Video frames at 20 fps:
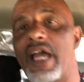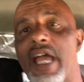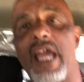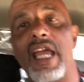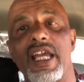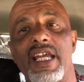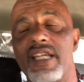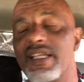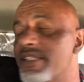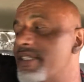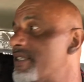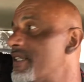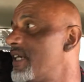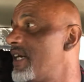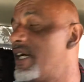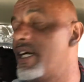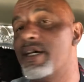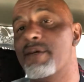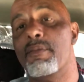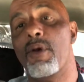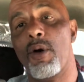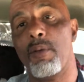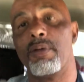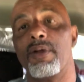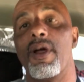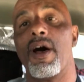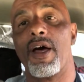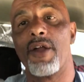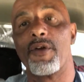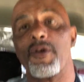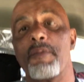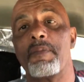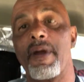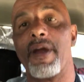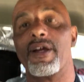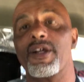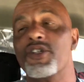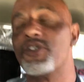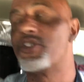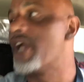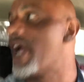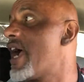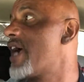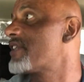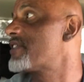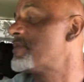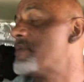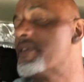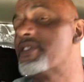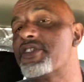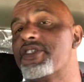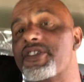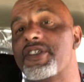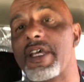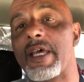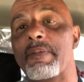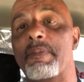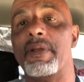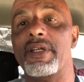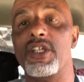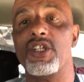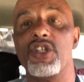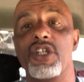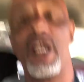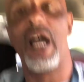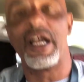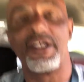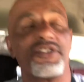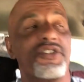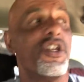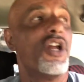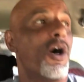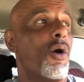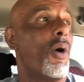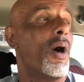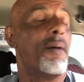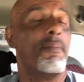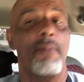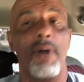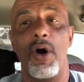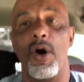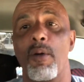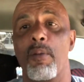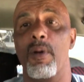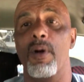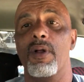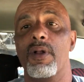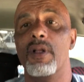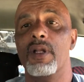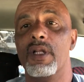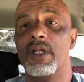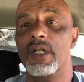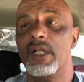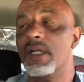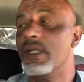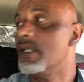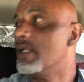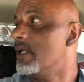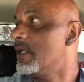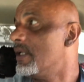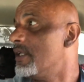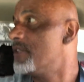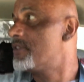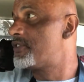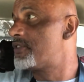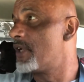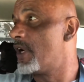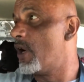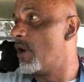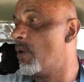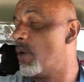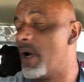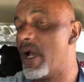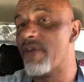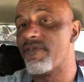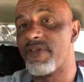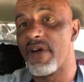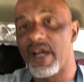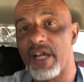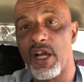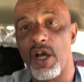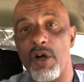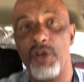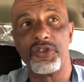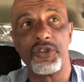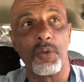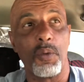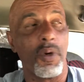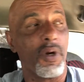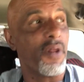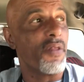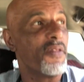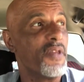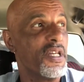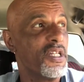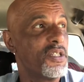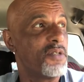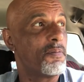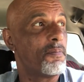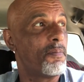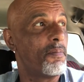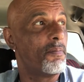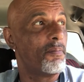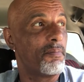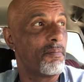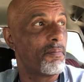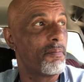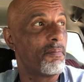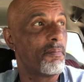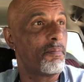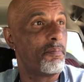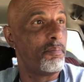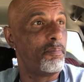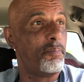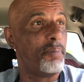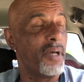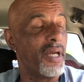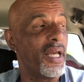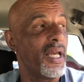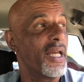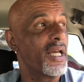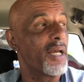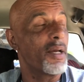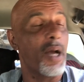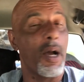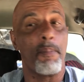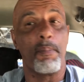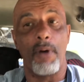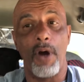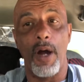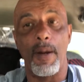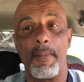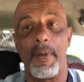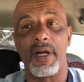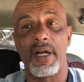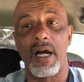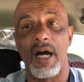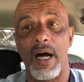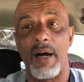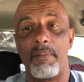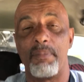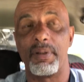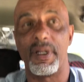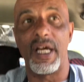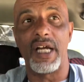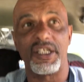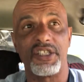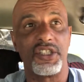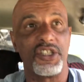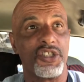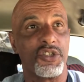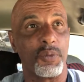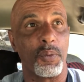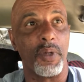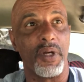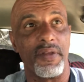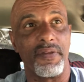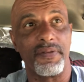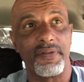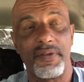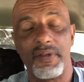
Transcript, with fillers: Hayes, uh, mobile auto repair in Jackson, Mississippi. You guys know I'm mobile, so if I go to one of these big apartment complexes with,